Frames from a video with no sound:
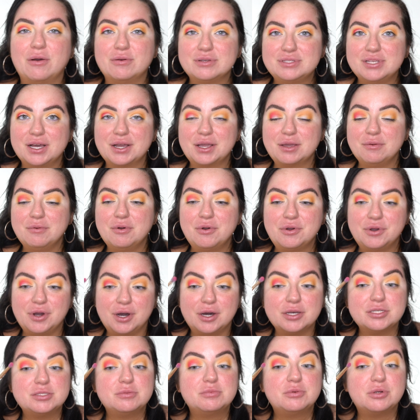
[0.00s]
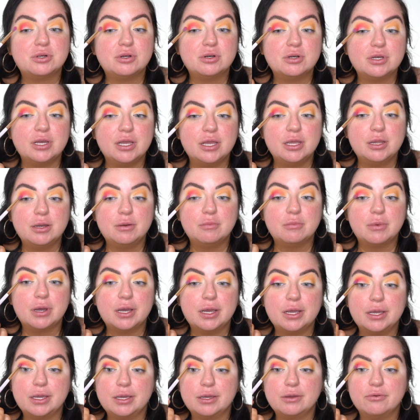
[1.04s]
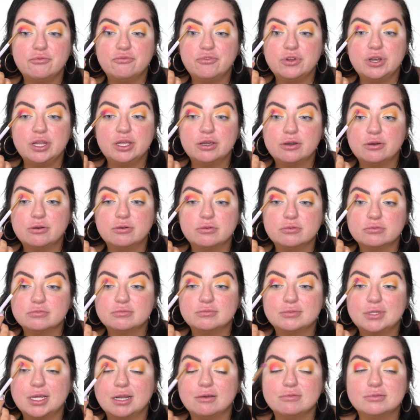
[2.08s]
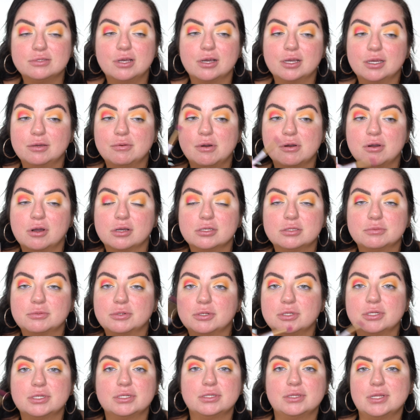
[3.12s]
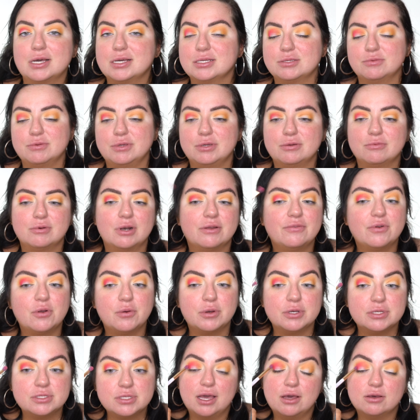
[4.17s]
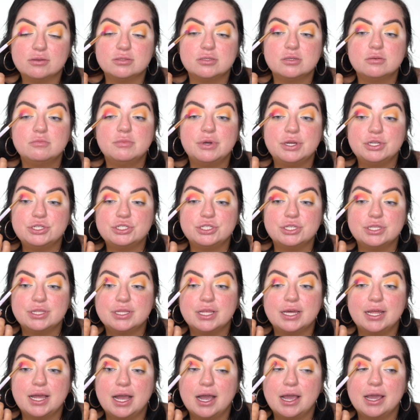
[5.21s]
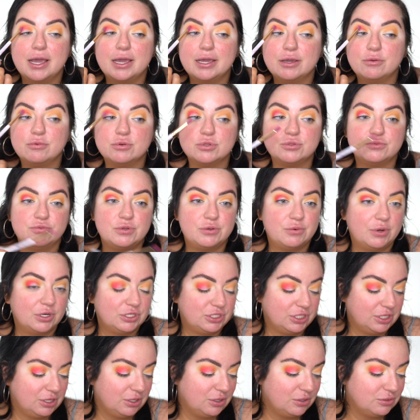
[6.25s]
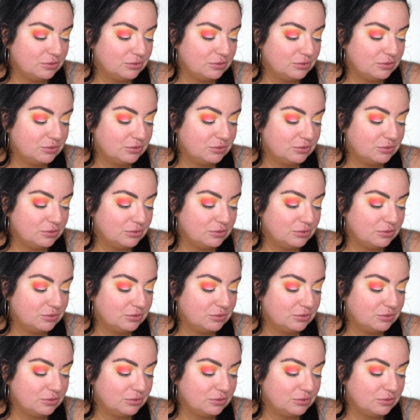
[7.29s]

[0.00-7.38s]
I was talking about Gossip Girl in my video that I was talking about Gossip Girl in last week, whenever it was, I also mentioned that I was rewatching the